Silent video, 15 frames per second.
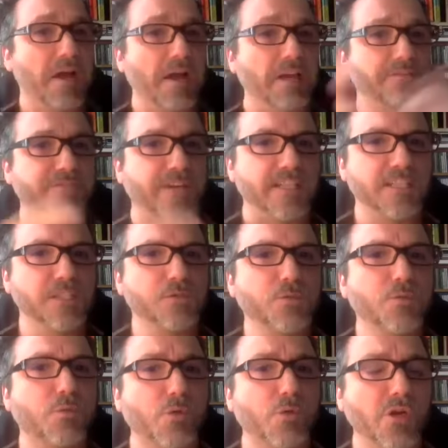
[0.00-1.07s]
And finally,
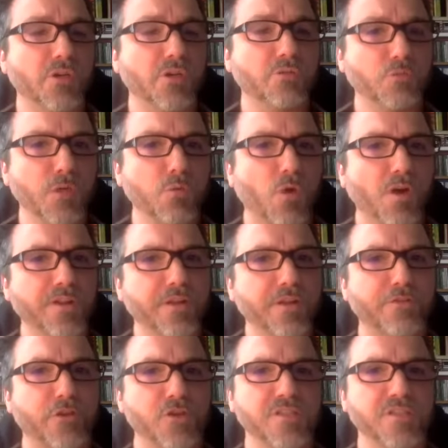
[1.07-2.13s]
we won the
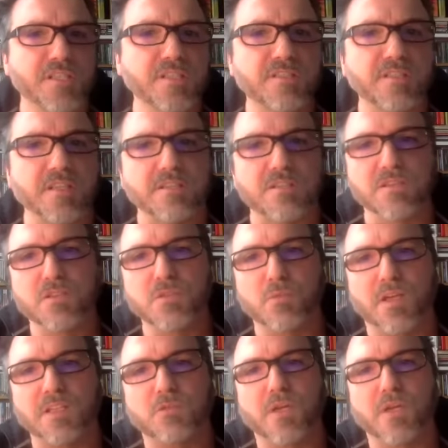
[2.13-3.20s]
first instances
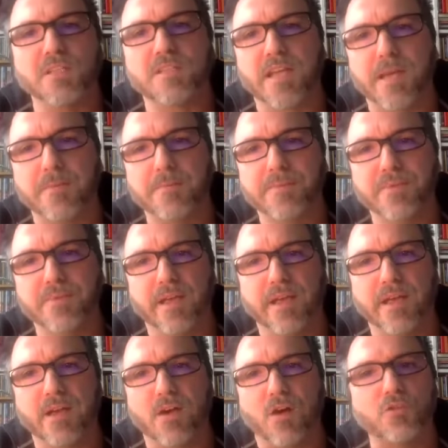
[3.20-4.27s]
while the rent cap
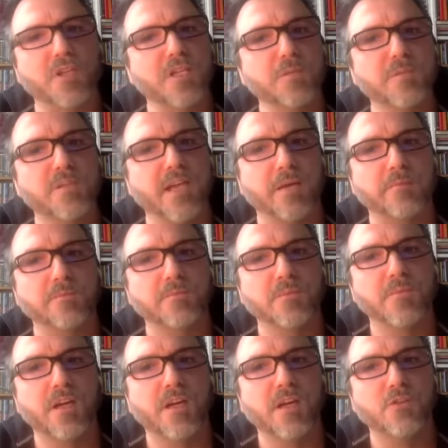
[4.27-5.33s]
already became
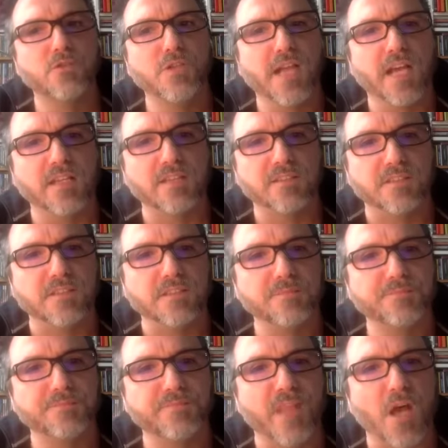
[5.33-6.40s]
reality.
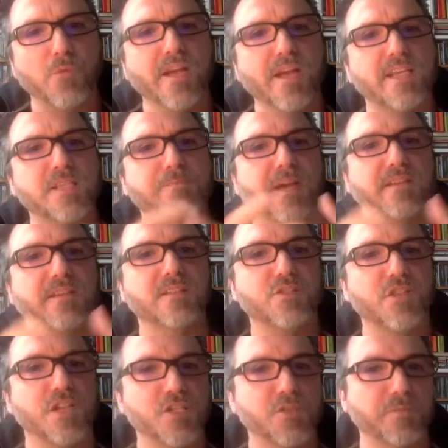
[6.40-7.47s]
Now we expect the
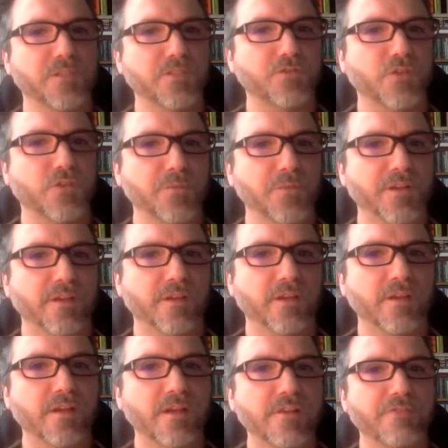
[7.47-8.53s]
judgment from
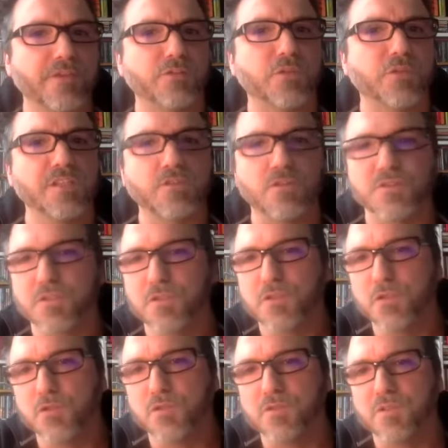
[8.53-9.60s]
the Federal
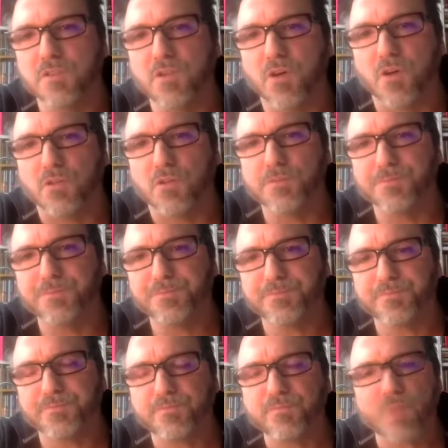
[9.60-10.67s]
Constitutional Court.
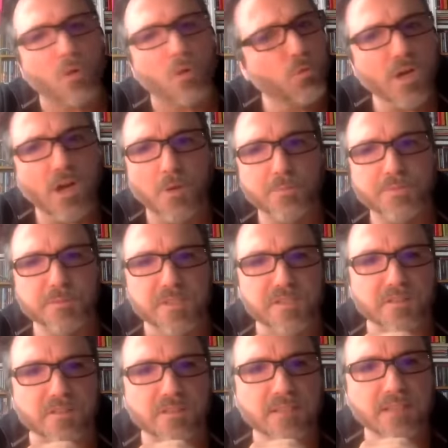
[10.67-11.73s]
We are
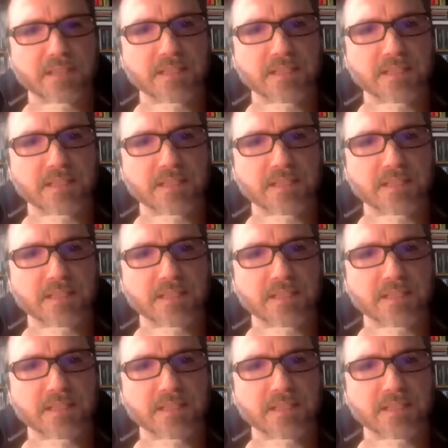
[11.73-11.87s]
optimistic.